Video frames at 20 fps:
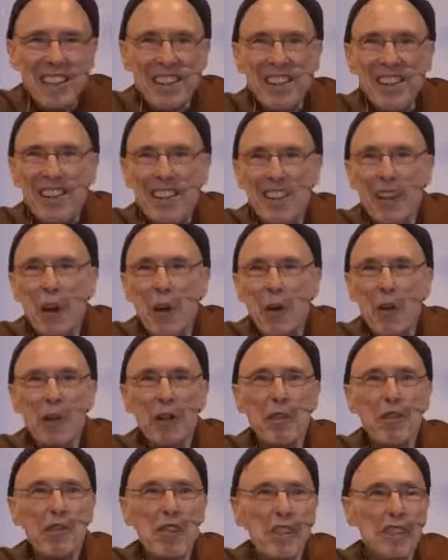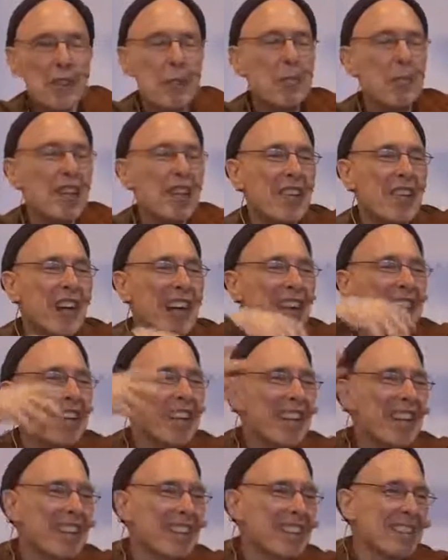a code of discipline that
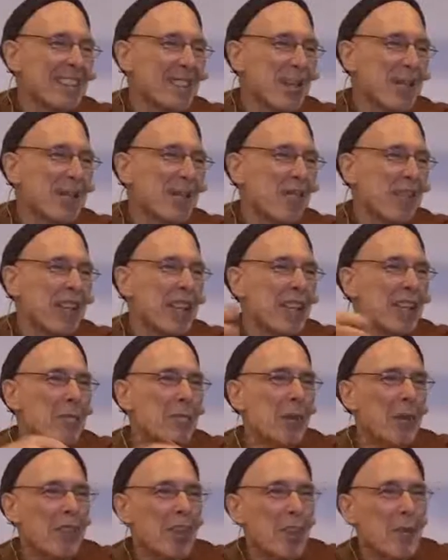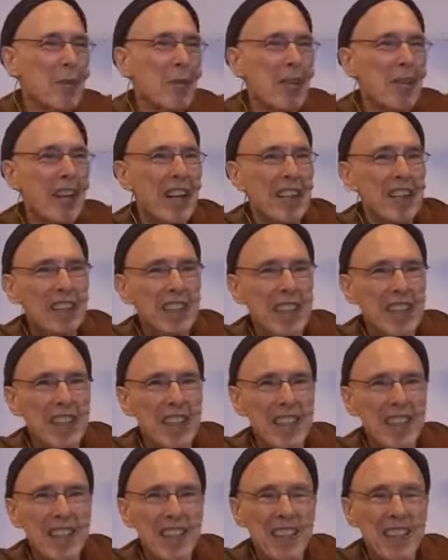leads to freedom or liberation.